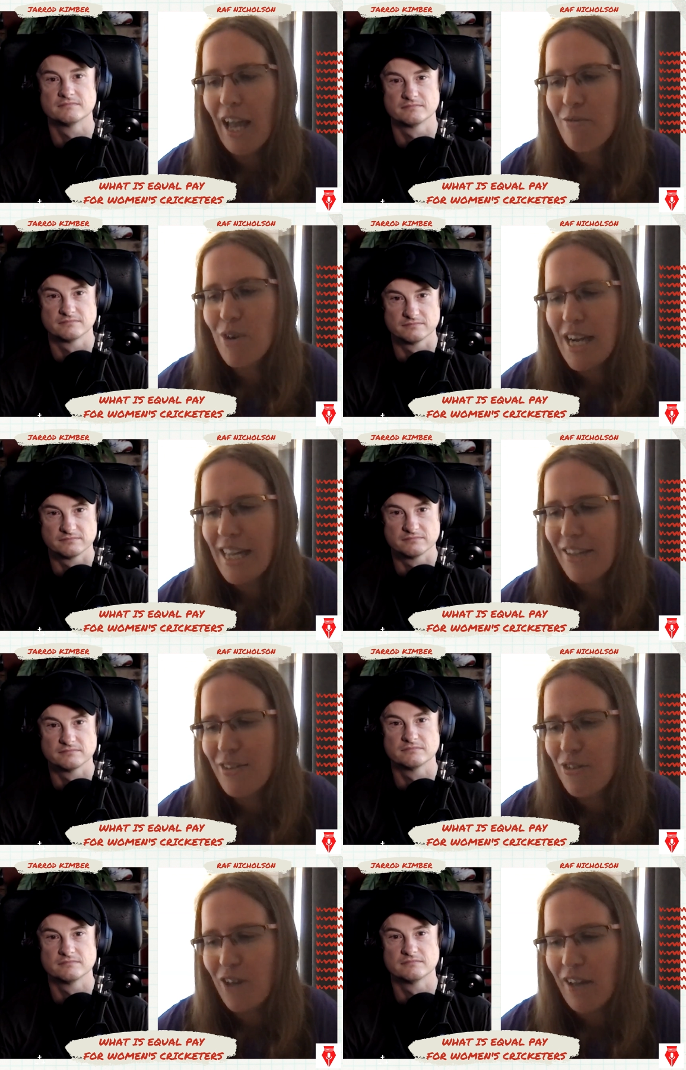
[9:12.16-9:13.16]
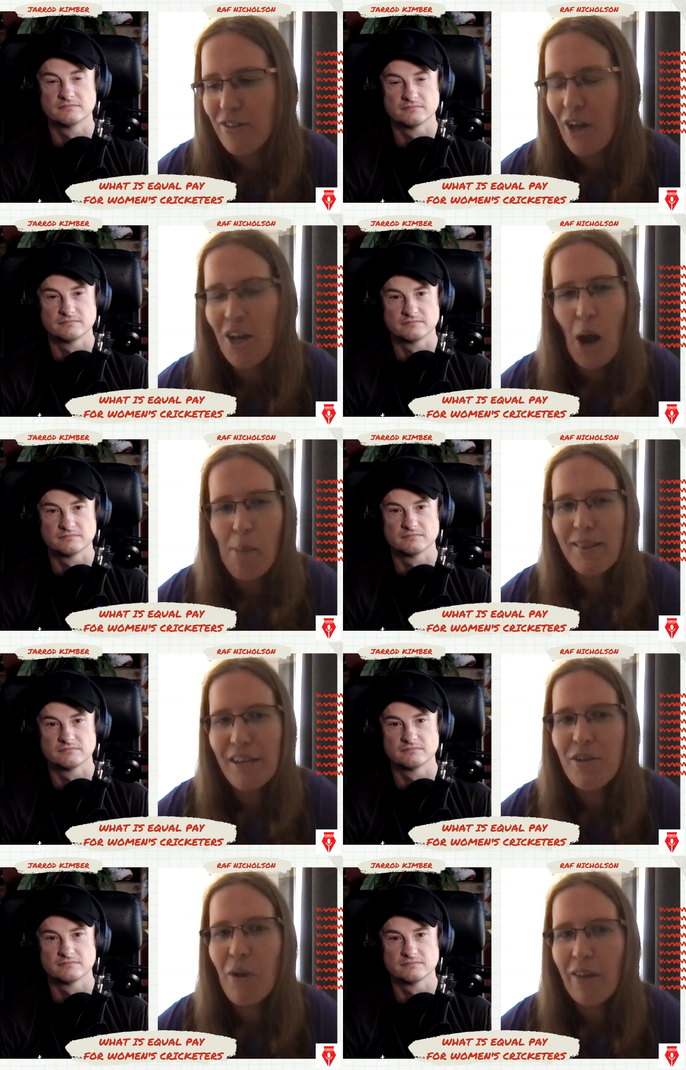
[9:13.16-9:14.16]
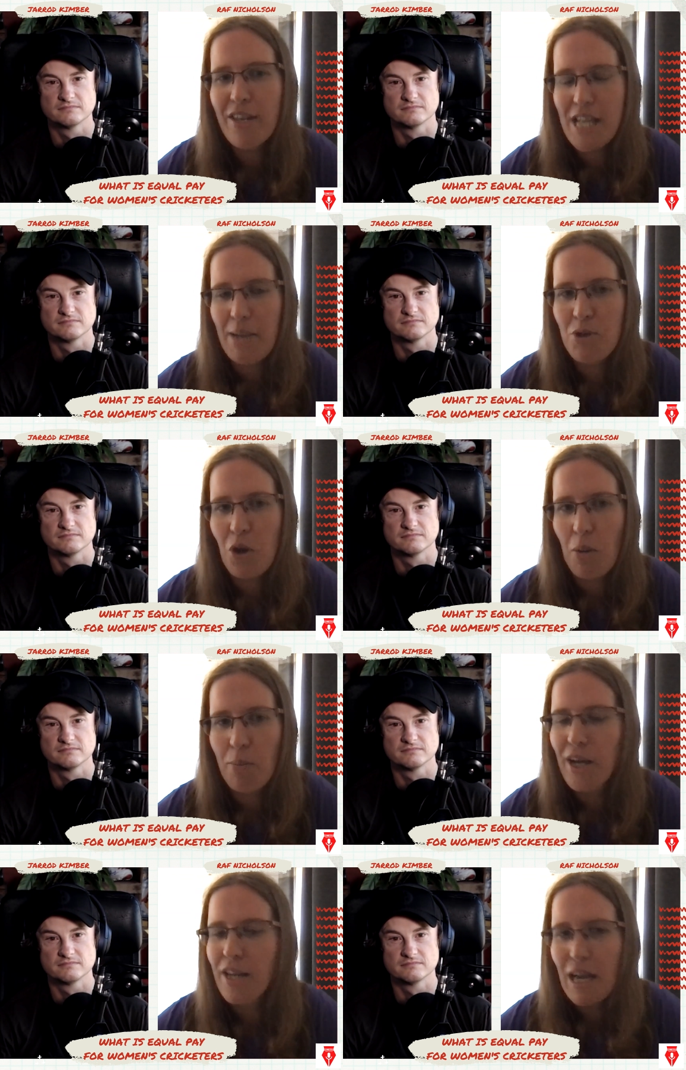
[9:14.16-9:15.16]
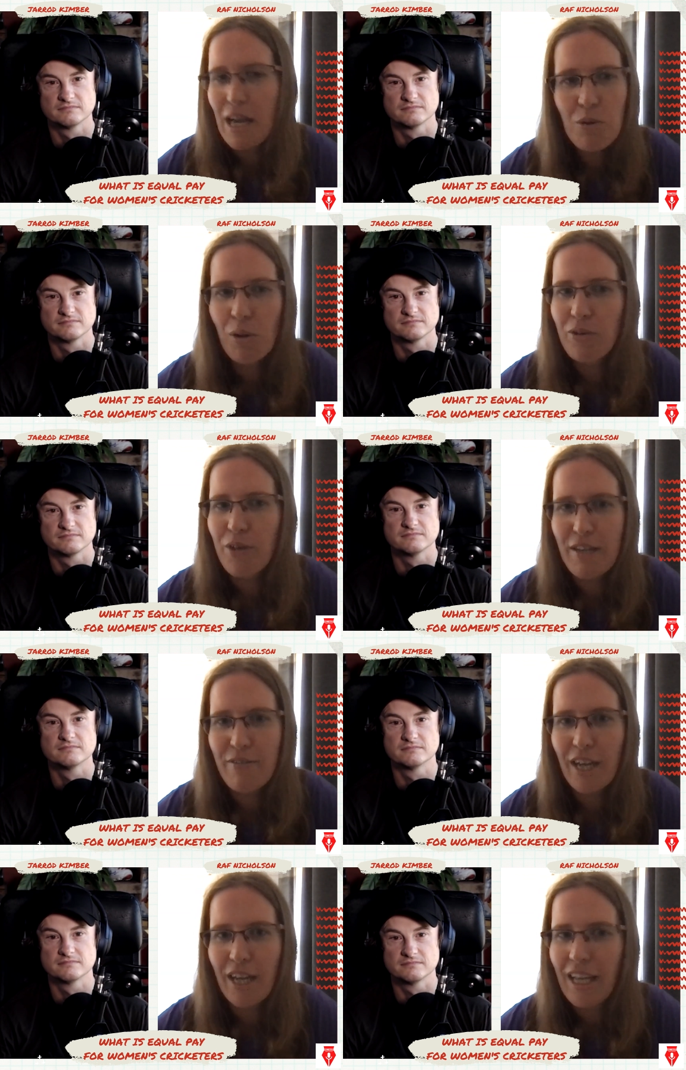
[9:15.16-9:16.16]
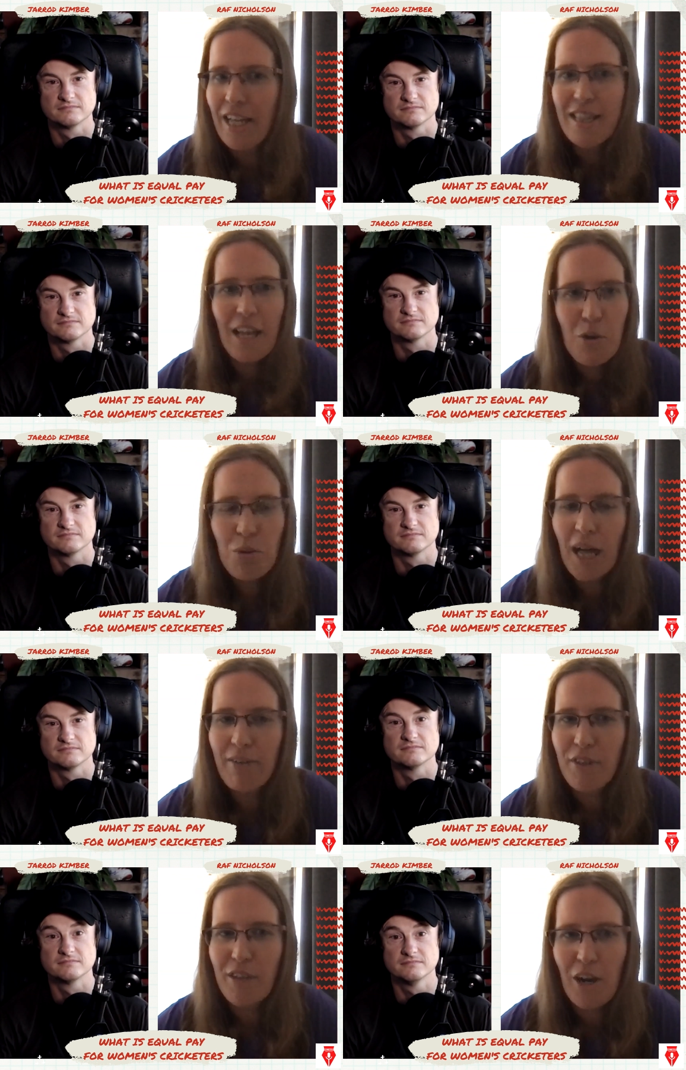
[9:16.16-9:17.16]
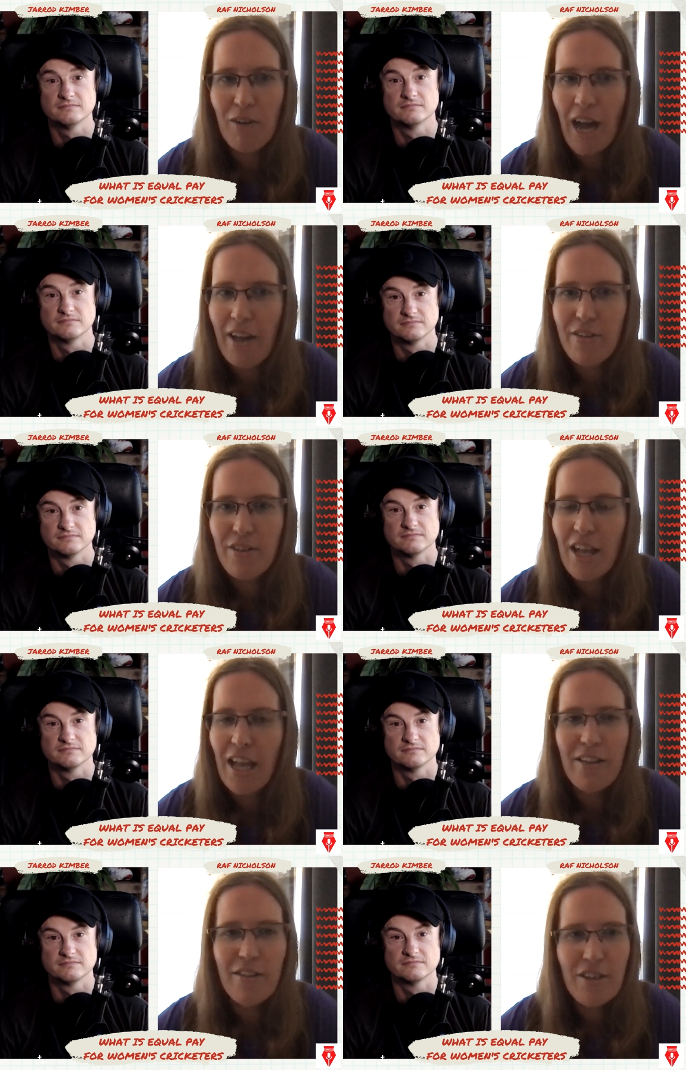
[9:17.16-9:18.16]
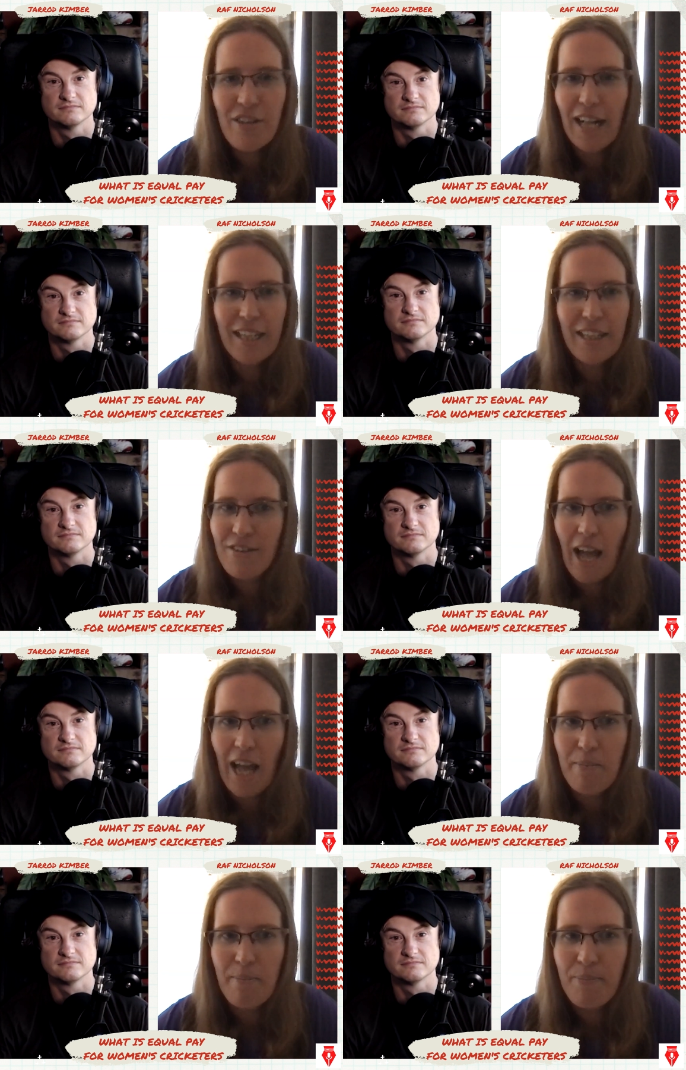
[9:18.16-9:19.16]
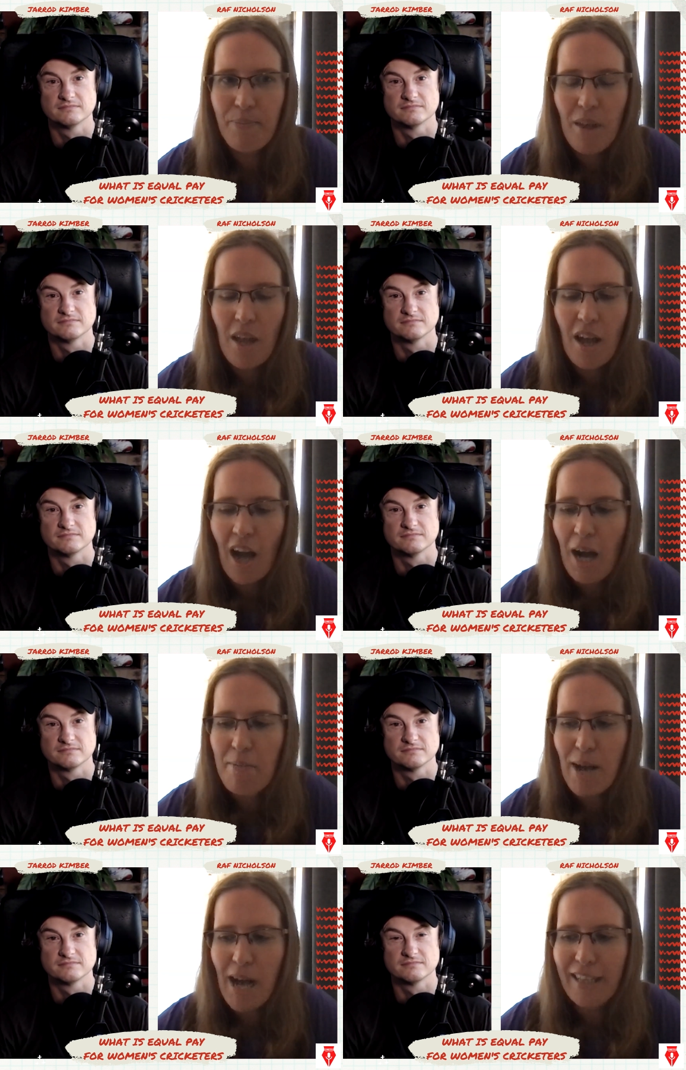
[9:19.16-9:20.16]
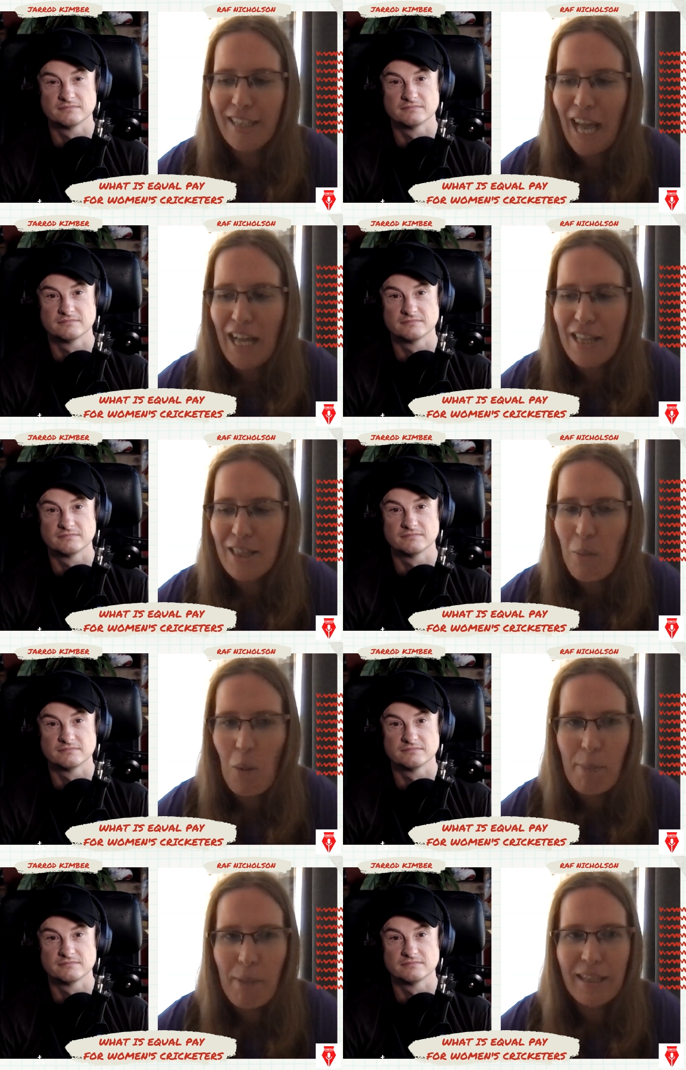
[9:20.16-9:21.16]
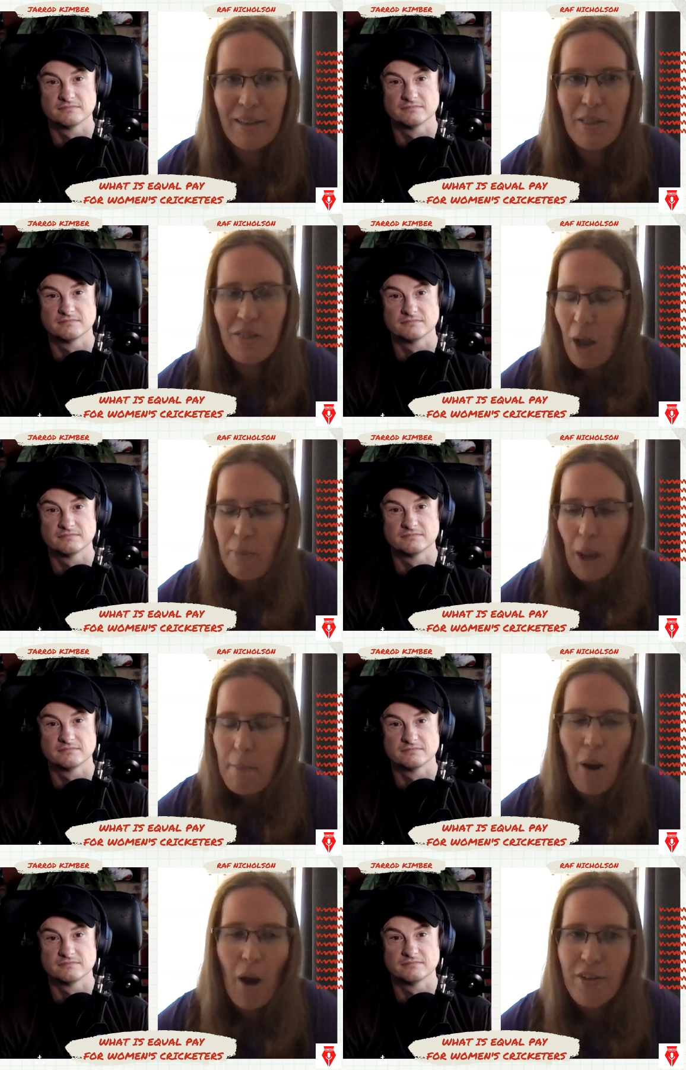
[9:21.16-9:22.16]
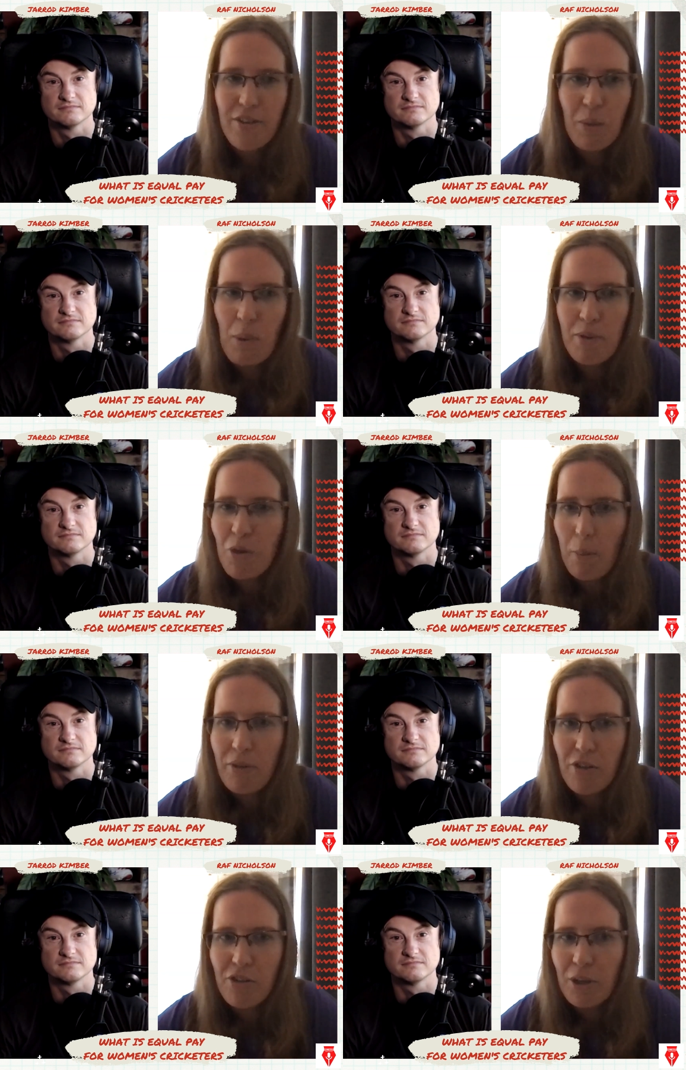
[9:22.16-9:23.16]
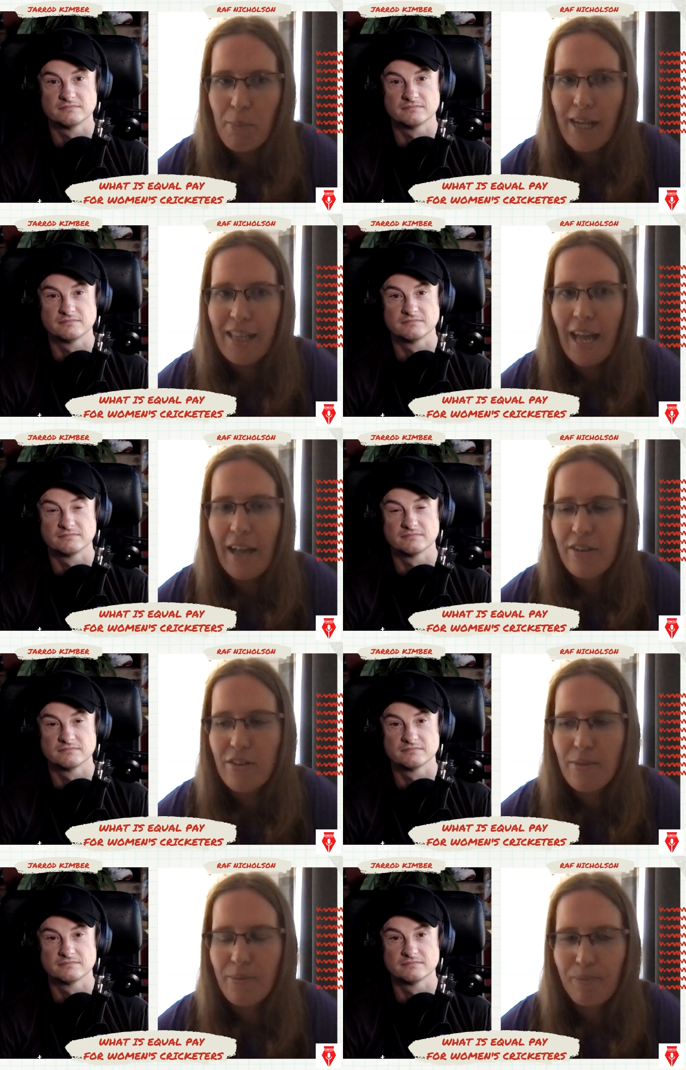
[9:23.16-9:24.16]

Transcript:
Speaker 1: It really suggests that, I mean, they're doing the same job, they're all on TV, they all have DRS. It's exactly the same. Um, and yet, the women, the, the umpires in the women's competition are paid less.